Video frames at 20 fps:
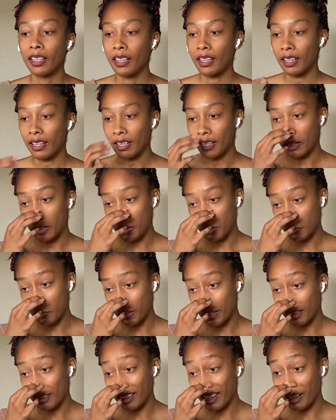
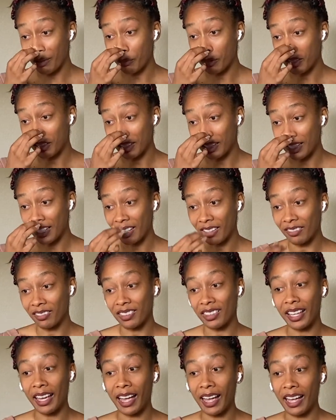And they believe
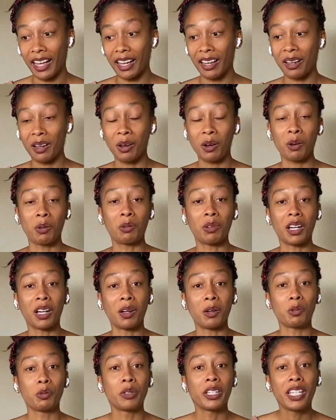that what
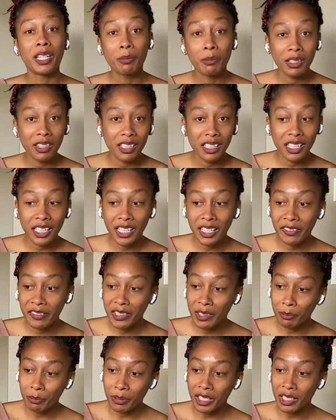we believe to
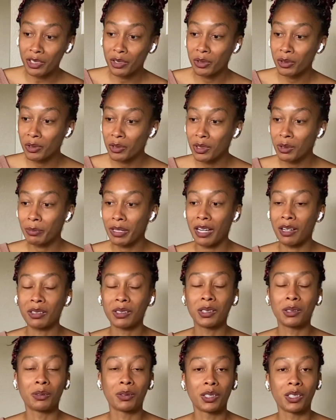be true about the
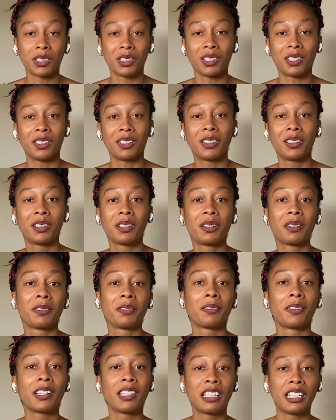world
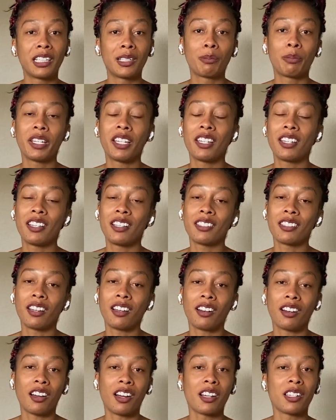really depends on
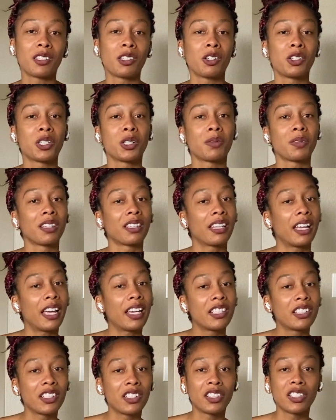our social
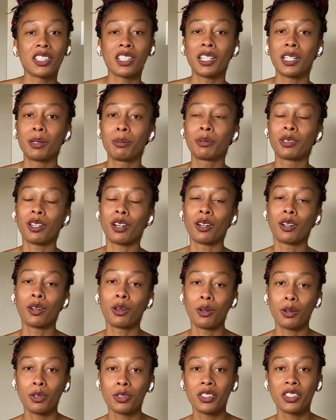relationships, our
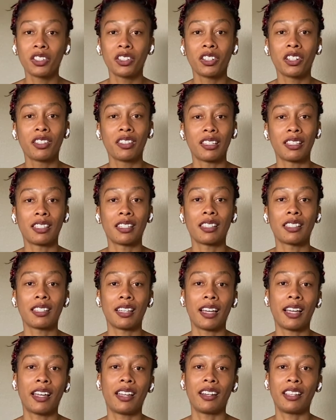culture, the
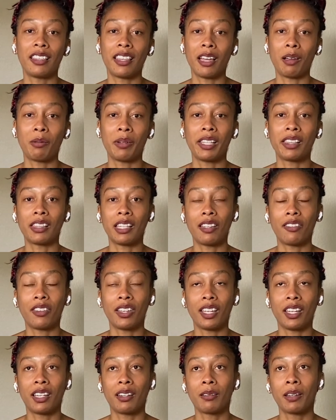society that we live
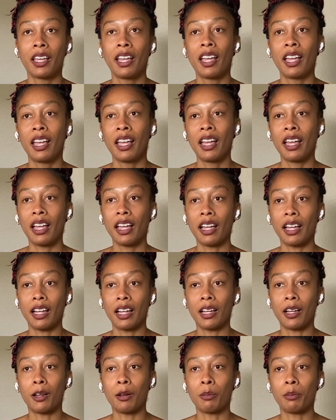in.
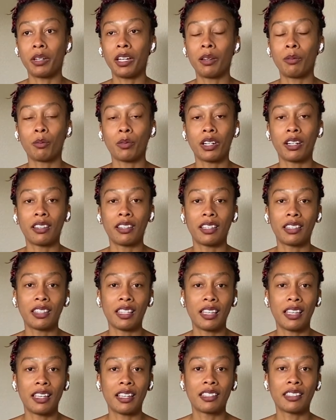And one of the
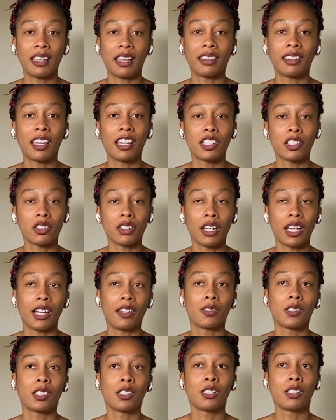things that they strive
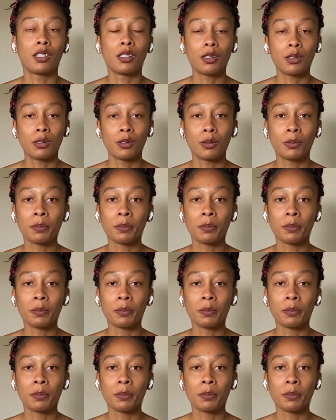to do